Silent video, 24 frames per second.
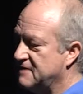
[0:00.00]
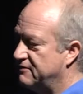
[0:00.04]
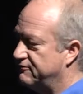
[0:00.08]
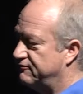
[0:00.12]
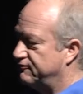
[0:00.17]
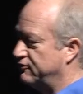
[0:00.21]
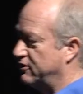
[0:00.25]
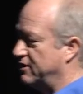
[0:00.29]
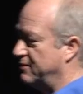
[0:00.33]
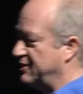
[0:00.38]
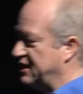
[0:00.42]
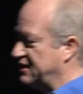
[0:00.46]

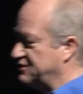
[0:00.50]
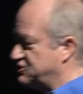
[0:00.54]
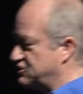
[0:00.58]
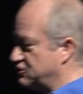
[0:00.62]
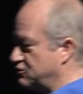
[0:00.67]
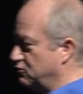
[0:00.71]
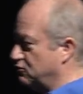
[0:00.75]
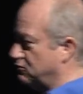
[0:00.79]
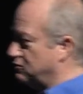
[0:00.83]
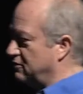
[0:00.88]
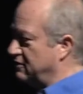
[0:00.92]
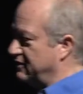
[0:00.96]
from a
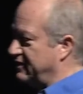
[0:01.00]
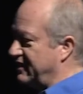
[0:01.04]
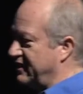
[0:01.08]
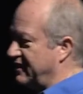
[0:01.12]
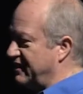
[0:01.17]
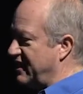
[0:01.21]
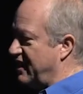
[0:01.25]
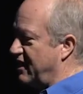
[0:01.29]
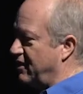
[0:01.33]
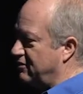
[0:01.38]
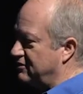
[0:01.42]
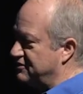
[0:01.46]
school
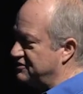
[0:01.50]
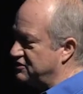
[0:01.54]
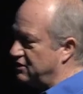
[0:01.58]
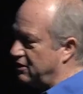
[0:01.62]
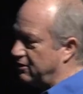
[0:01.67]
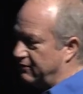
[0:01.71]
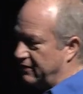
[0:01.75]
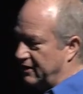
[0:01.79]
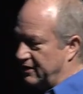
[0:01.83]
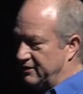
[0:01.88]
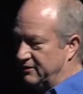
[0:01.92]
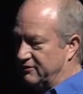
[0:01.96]
in
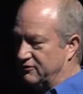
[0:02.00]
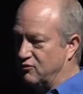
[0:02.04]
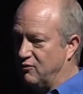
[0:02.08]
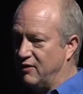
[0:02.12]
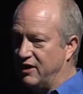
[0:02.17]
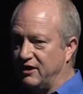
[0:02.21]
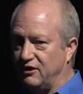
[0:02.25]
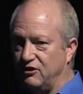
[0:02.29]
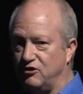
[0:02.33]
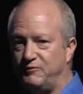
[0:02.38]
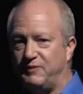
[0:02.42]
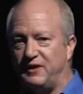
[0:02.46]
Arizona, in
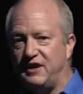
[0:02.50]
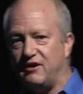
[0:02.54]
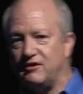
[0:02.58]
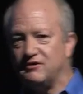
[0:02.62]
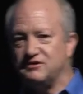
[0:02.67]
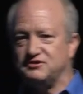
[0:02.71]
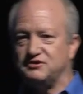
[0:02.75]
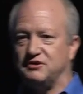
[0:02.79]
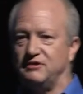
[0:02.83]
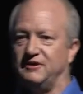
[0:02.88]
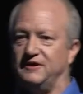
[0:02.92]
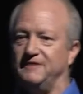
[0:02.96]
Guadalupe,
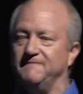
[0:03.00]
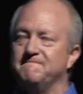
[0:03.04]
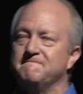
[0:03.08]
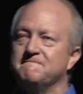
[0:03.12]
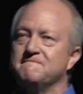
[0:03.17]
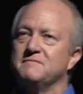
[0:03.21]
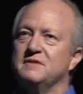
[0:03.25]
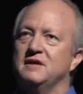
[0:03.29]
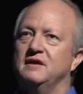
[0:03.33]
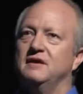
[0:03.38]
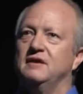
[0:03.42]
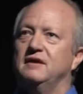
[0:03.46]
Arizona.
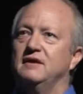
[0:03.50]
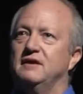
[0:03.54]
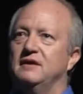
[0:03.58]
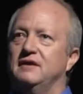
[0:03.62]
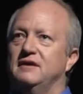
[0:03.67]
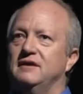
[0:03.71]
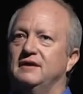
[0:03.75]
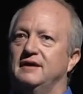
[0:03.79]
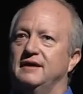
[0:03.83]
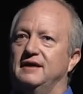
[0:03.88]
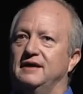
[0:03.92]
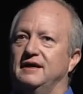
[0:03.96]

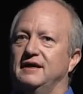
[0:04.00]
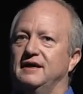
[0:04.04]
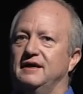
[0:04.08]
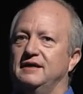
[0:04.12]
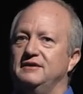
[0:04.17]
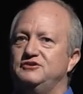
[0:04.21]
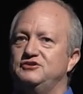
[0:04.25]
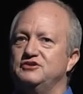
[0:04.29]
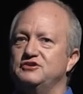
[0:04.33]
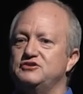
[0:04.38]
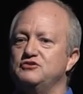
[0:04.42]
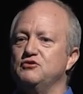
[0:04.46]
Uh,
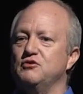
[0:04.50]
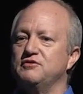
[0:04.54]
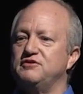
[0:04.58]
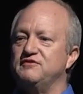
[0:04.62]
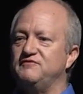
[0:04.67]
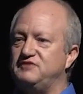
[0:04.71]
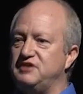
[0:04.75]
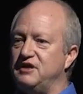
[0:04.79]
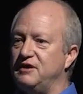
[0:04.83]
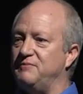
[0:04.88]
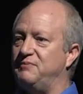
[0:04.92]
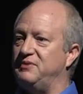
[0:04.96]
just north
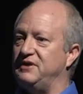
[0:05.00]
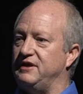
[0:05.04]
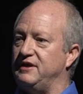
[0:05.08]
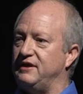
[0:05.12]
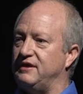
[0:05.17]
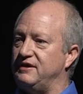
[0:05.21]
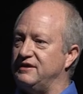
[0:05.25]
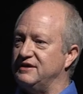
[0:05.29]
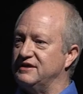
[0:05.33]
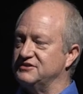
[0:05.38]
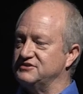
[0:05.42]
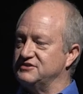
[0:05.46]
of
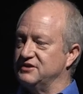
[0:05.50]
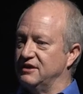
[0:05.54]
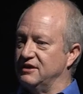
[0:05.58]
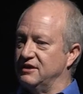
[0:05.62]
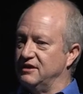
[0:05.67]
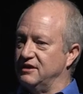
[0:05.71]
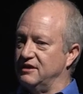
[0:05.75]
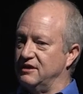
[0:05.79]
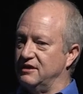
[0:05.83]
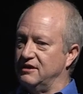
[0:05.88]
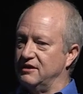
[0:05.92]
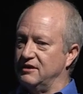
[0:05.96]
Tempe is a
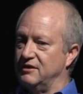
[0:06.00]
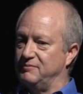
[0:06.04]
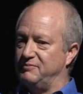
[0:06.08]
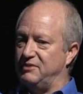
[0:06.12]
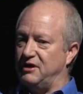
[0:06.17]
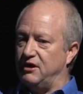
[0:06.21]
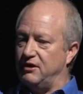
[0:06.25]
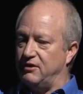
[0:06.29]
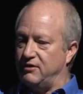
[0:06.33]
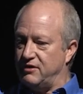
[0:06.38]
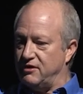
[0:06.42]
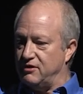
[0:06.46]
little
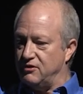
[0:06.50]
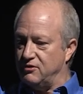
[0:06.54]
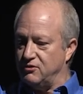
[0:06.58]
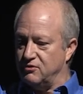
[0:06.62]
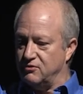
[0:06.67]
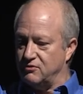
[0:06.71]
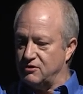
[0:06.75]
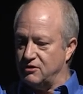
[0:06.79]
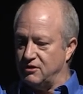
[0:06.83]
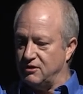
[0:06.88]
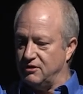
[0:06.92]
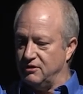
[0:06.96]

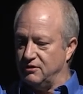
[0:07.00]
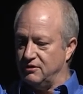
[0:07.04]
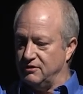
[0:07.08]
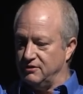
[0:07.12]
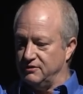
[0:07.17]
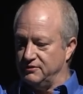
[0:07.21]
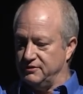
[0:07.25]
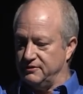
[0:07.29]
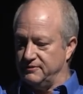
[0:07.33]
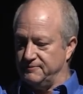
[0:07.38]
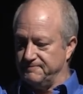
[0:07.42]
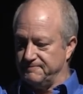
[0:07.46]
barrio
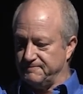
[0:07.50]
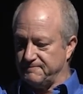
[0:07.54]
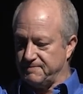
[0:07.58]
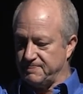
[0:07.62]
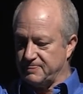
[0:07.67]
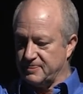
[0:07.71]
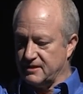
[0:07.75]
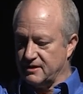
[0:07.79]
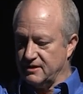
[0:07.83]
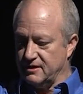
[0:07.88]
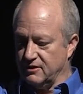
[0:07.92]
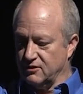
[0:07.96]
called
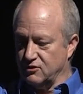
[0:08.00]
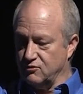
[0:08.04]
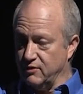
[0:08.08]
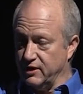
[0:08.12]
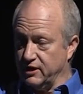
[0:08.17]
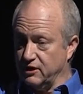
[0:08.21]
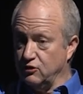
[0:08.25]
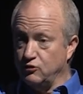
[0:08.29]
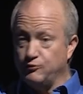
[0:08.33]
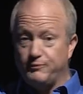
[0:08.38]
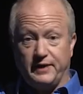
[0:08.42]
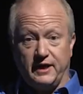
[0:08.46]

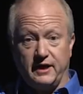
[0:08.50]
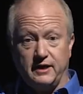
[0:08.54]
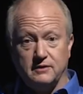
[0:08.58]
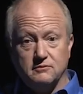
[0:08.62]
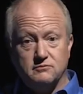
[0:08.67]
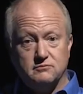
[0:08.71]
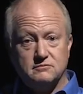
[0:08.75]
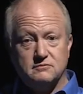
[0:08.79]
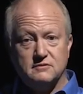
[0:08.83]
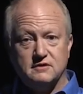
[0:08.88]
Guadalupe,